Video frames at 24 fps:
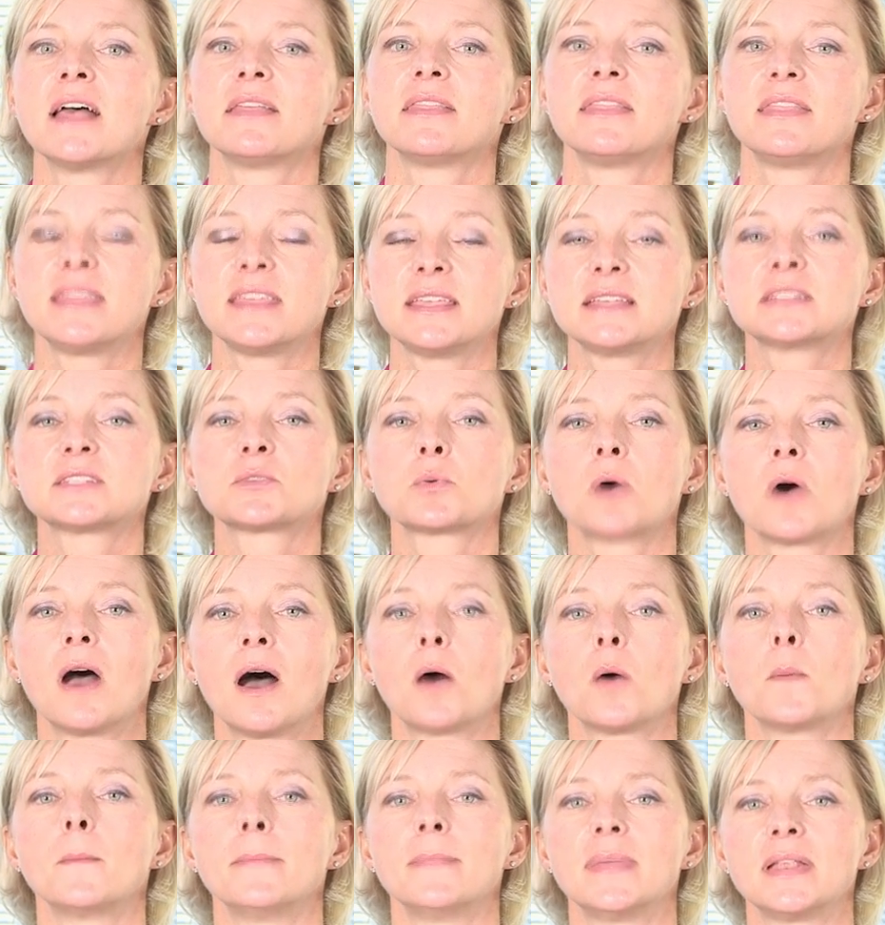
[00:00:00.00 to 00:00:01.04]
These will
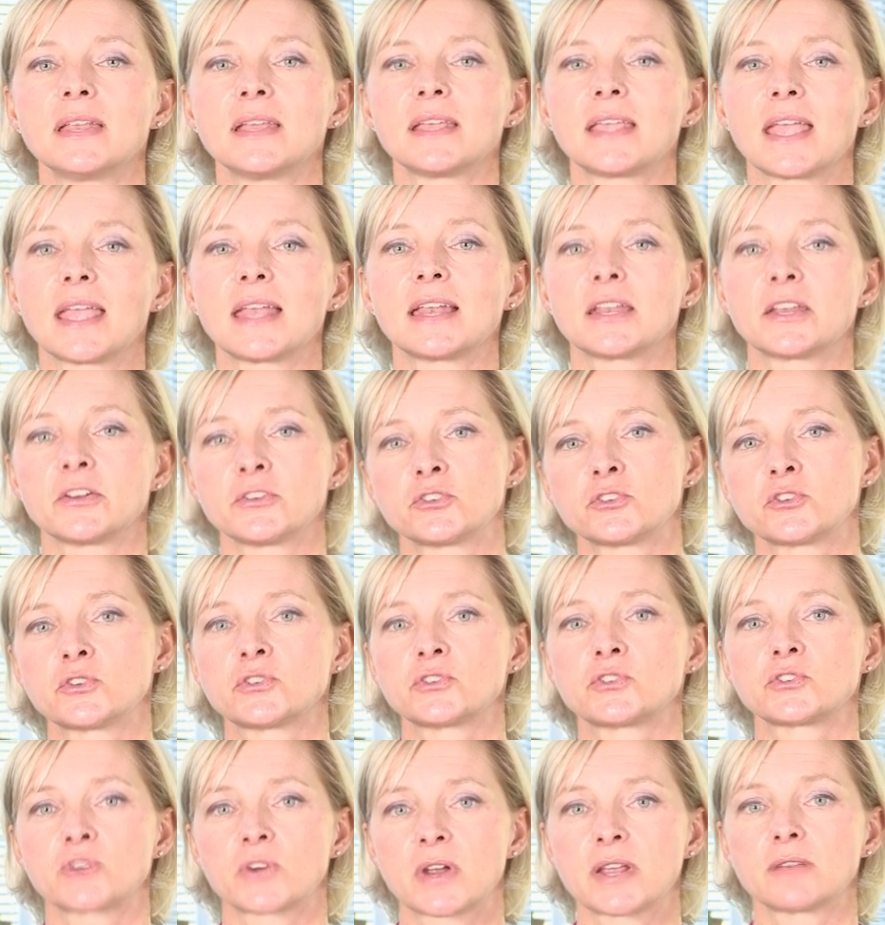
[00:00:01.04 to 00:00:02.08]
help mitigate
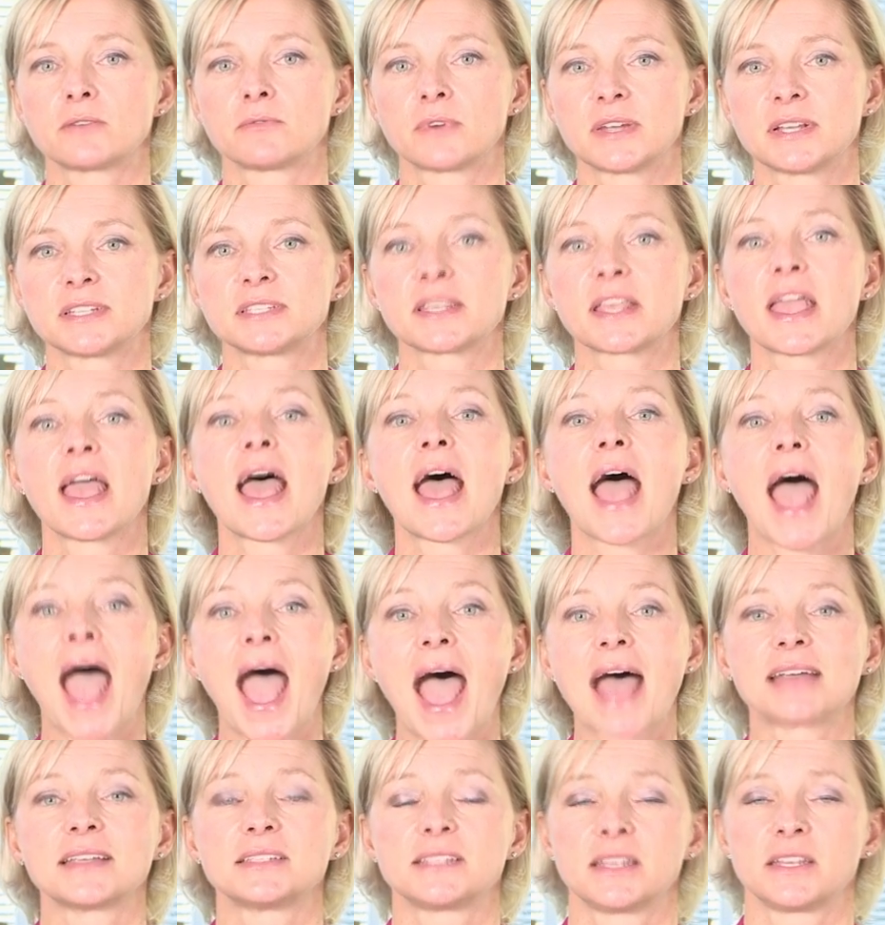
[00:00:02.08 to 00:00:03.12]
interest rate risk
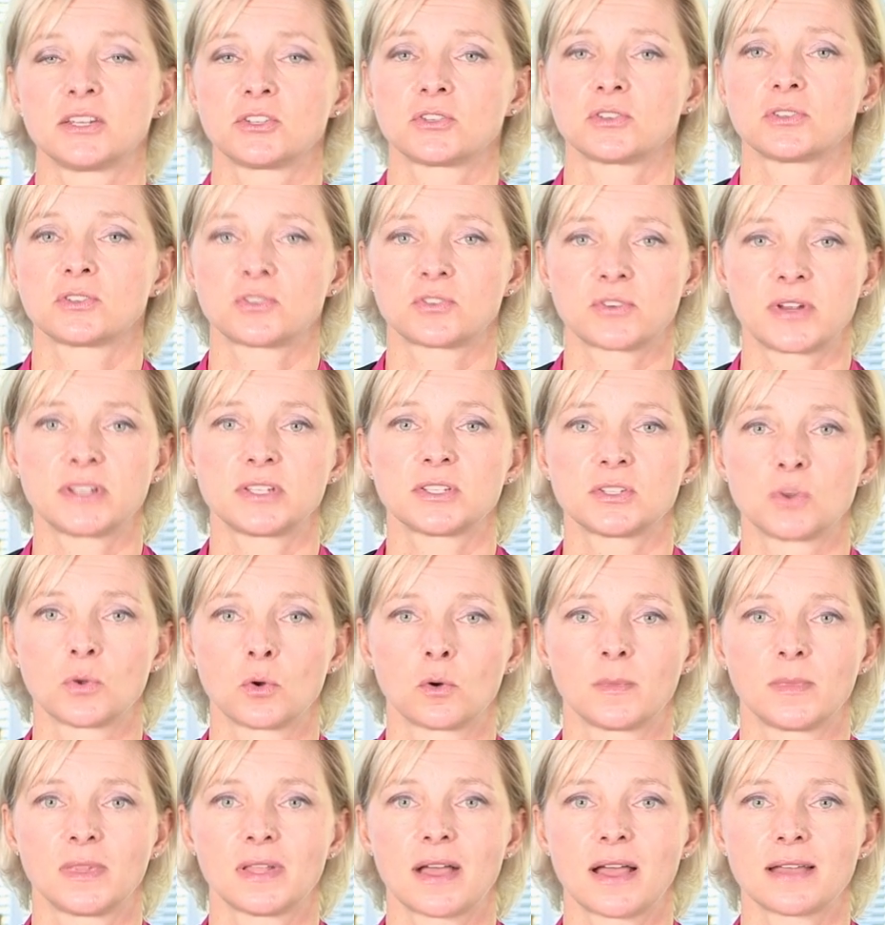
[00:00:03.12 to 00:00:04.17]
as interest rates
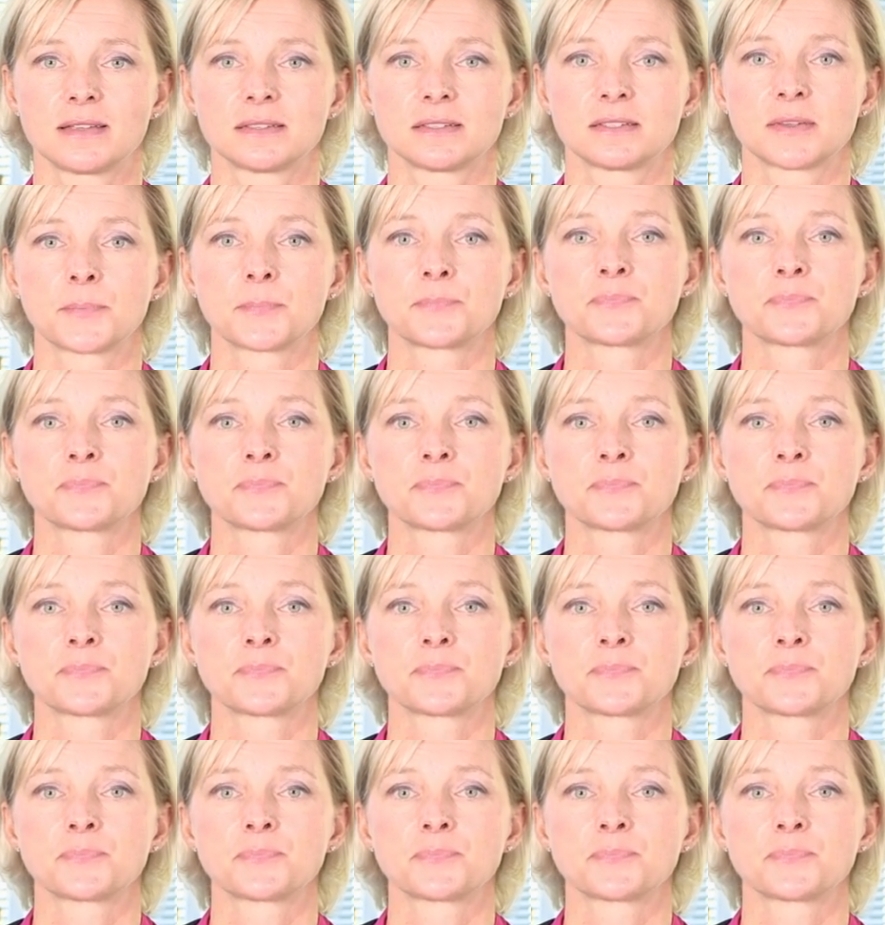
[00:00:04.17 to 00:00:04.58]
normalize.